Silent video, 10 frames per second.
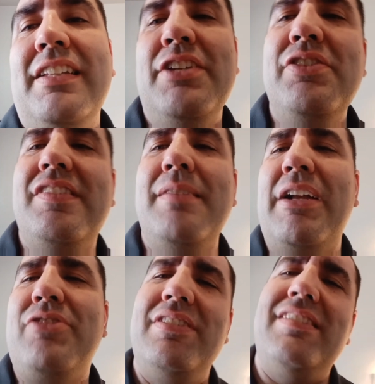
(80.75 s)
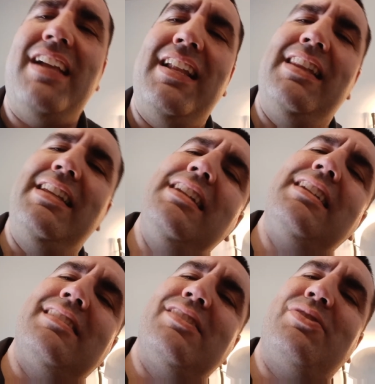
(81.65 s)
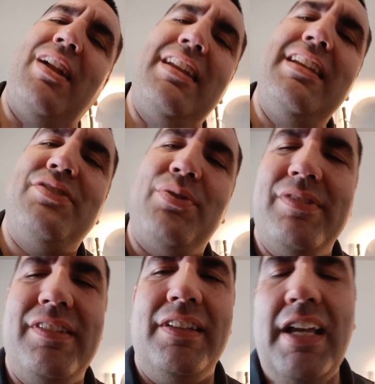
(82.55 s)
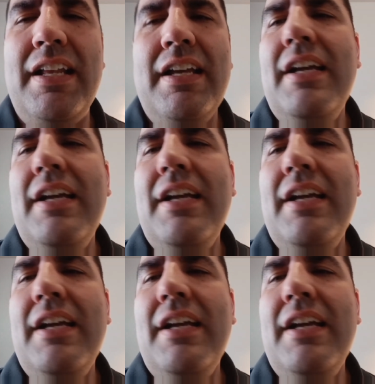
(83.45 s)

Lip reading: You can see my tree's kind of leaning because it's trying to get towards the light,